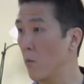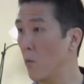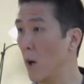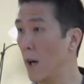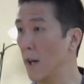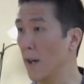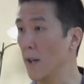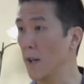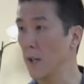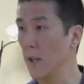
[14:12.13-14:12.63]

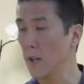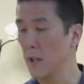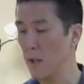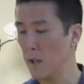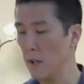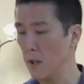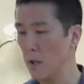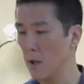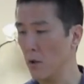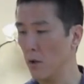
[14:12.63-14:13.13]
Why?
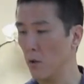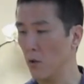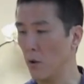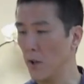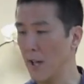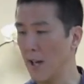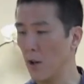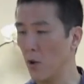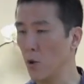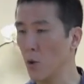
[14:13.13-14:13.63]

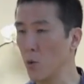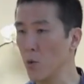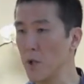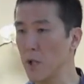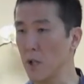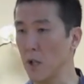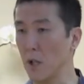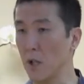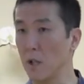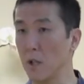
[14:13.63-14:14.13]
You're not
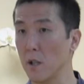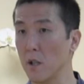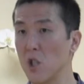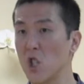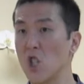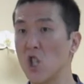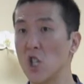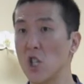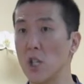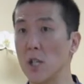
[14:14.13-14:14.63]
losing
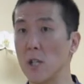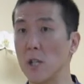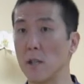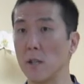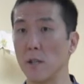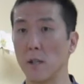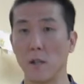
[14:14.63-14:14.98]
qi.